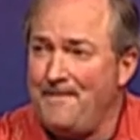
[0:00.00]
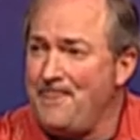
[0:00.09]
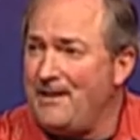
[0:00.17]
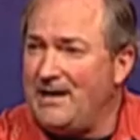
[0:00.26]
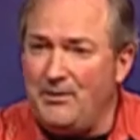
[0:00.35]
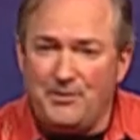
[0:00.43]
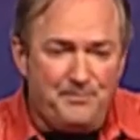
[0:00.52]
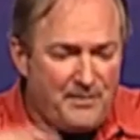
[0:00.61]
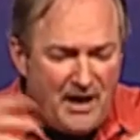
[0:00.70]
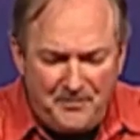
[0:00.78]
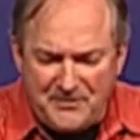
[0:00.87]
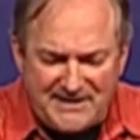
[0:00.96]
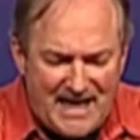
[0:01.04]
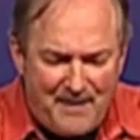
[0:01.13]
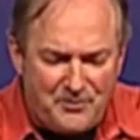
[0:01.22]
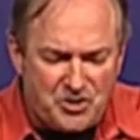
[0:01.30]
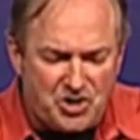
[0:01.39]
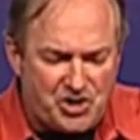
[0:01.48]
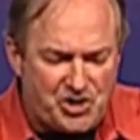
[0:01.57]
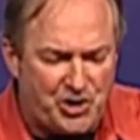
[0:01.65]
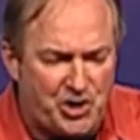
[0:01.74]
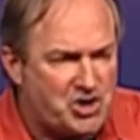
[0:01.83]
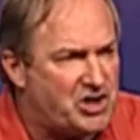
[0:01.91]
he would help establish a
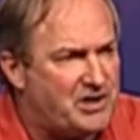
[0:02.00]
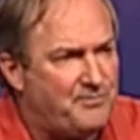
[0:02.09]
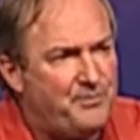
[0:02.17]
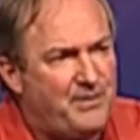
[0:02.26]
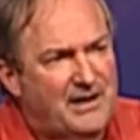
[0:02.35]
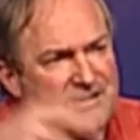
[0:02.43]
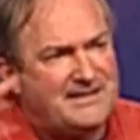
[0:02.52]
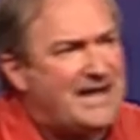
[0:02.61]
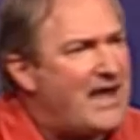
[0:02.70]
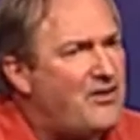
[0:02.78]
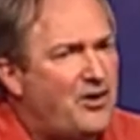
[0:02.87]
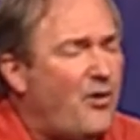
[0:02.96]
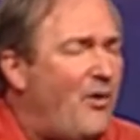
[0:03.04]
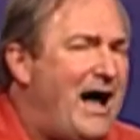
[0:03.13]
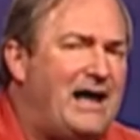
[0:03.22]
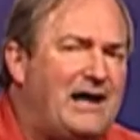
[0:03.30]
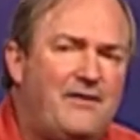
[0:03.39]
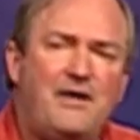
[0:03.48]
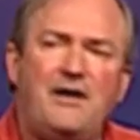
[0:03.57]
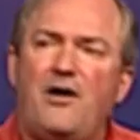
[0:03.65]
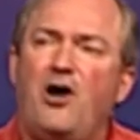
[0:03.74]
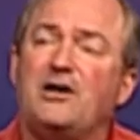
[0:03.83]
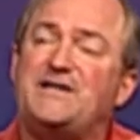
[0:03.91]
church and, and stay there a while, and then the
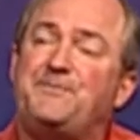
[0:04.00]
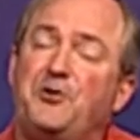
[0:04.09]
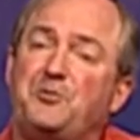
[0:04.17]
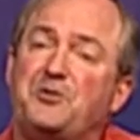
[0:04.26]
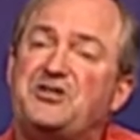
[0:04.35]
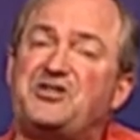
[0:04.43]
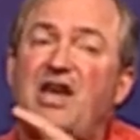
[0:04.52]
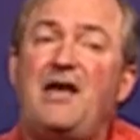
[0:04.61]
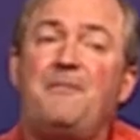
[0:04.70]
Holy Spirit would say,